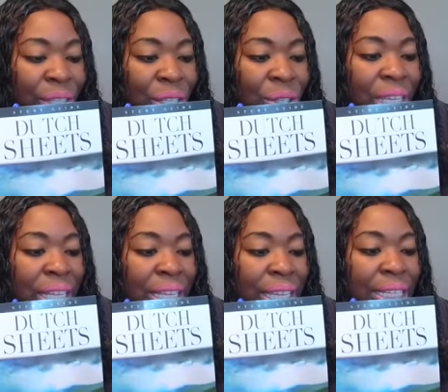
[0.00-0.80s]
You're
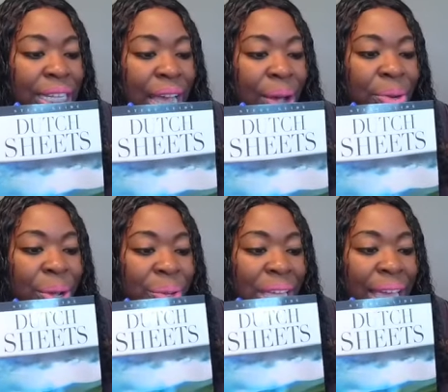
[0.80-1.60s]
getting kicked out.
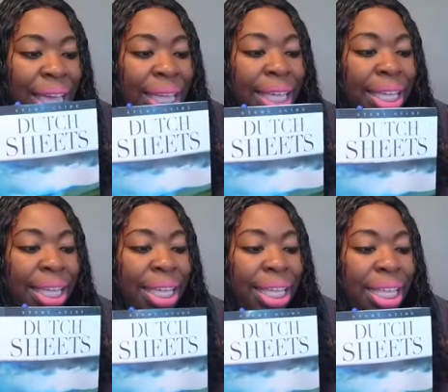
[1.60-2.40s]
Okay.
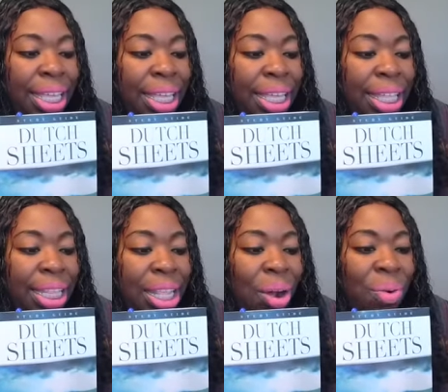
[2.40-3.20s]

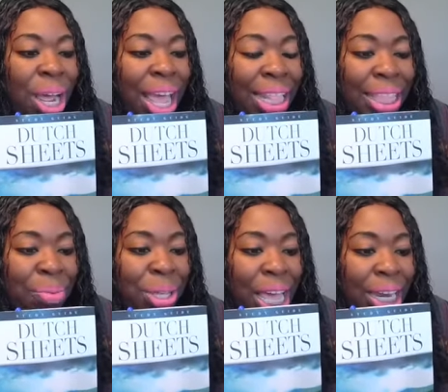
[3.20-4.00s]
All right. I think we got